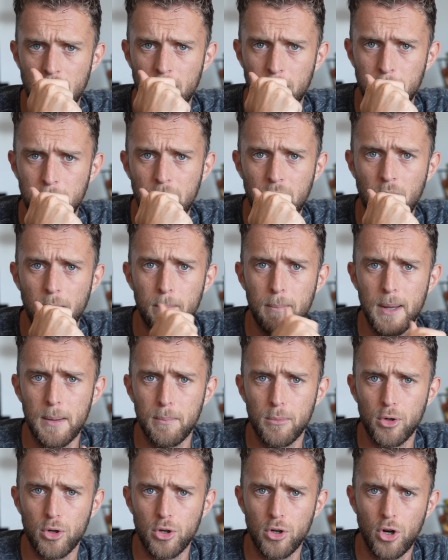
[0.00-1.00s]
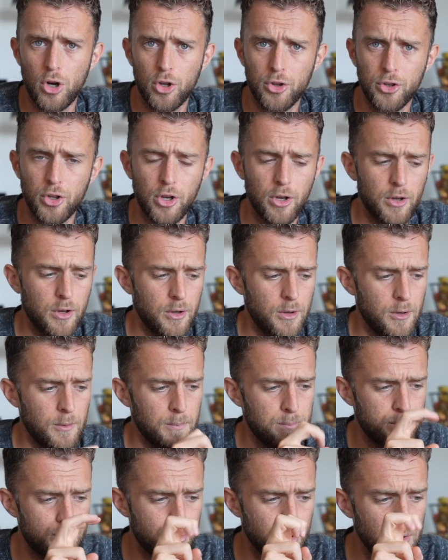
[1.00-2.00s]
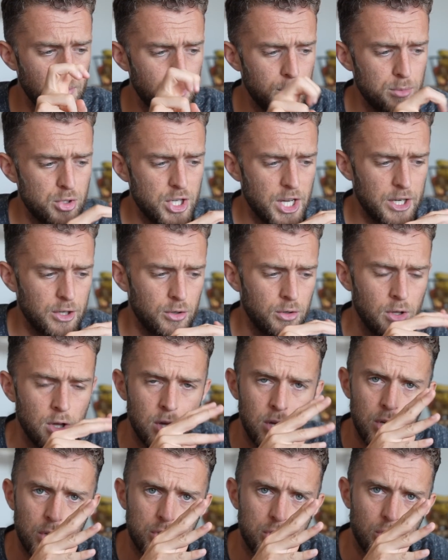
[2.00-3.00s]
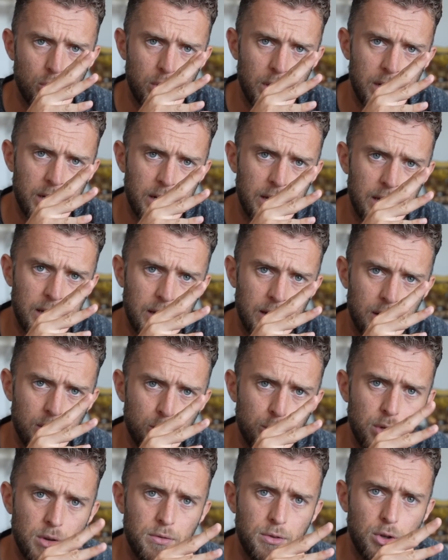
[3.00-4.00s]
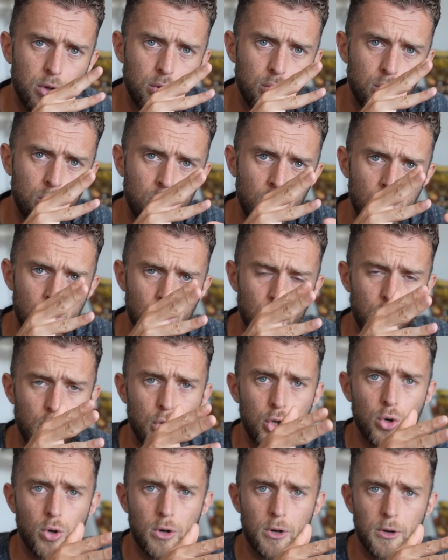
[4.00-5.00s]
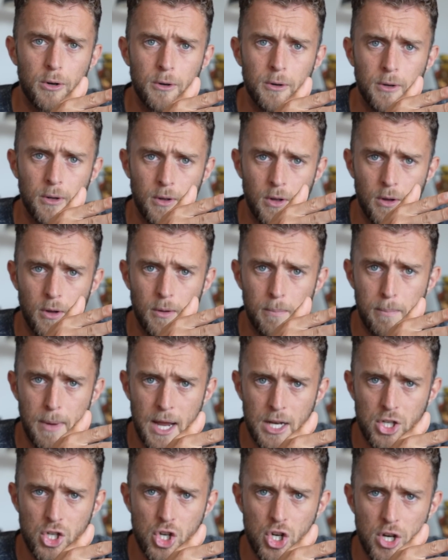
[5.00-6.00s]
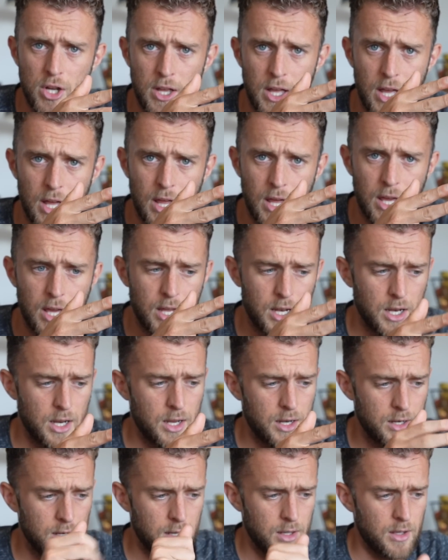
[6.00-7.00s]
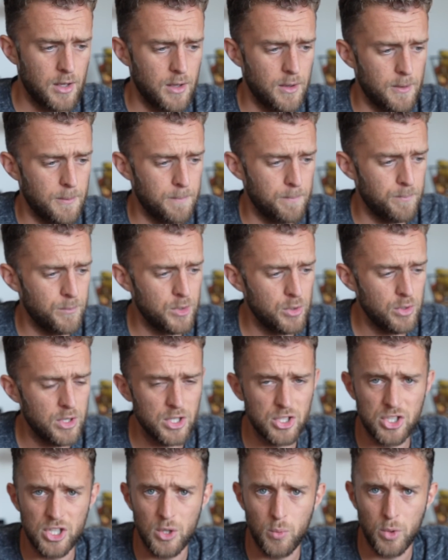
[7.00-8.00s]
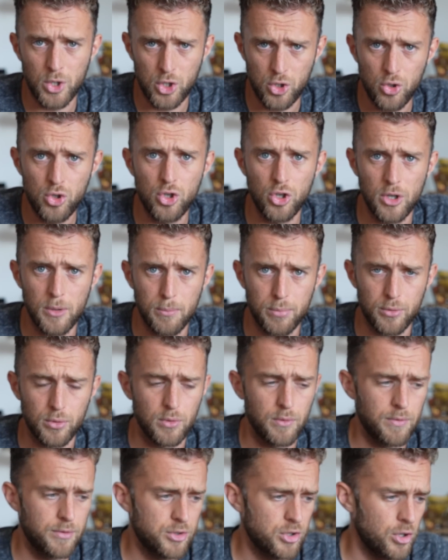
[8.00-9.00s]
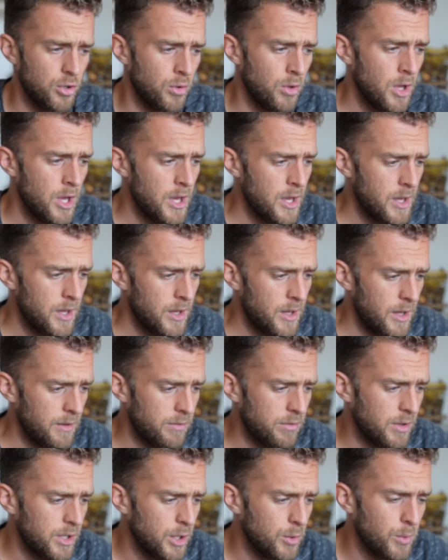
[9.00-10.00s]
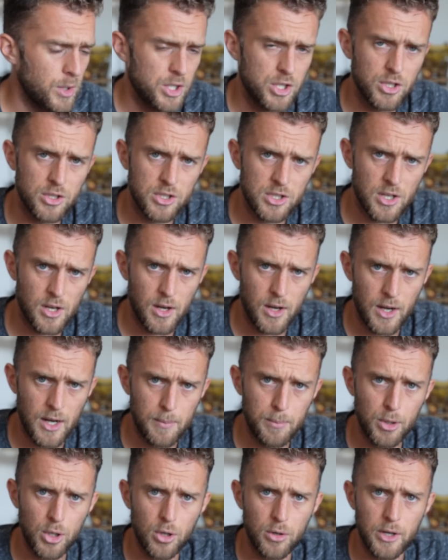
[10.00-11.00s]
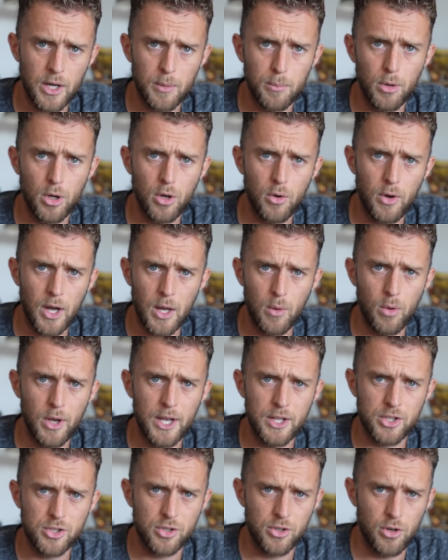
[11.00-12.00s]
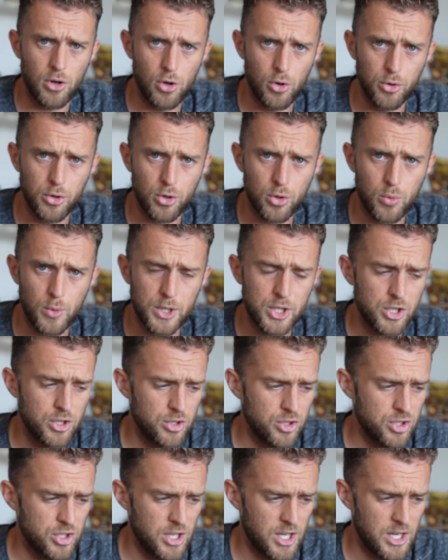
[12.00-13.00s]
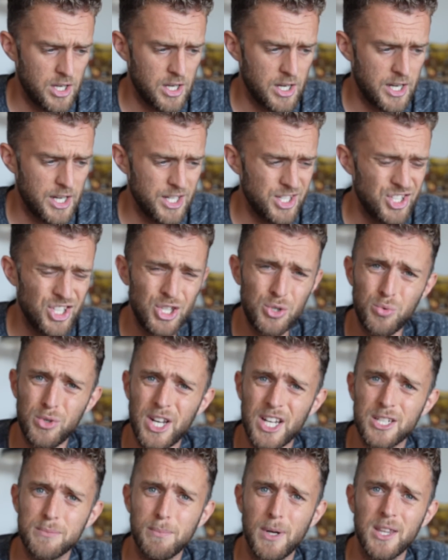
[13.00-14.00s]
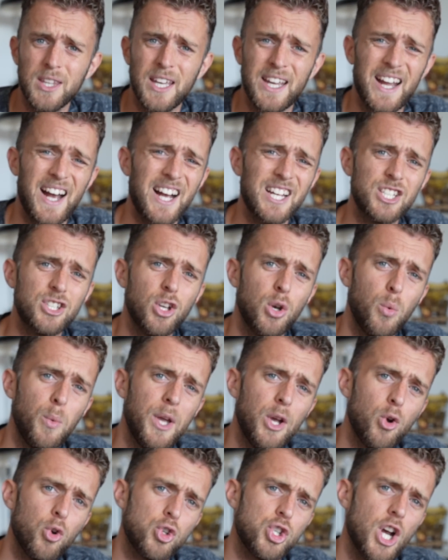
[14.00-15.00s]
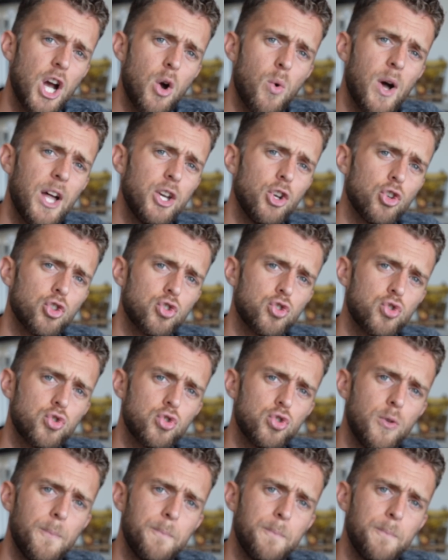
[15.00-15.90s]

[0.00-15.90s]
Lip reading: become member on the premium channel, so then I can review your match and you can see what you should improve. So If you have any questions, let me know down below. I will answer all your questions and I see you next Monday. Hasta luego. Ciao. Adios.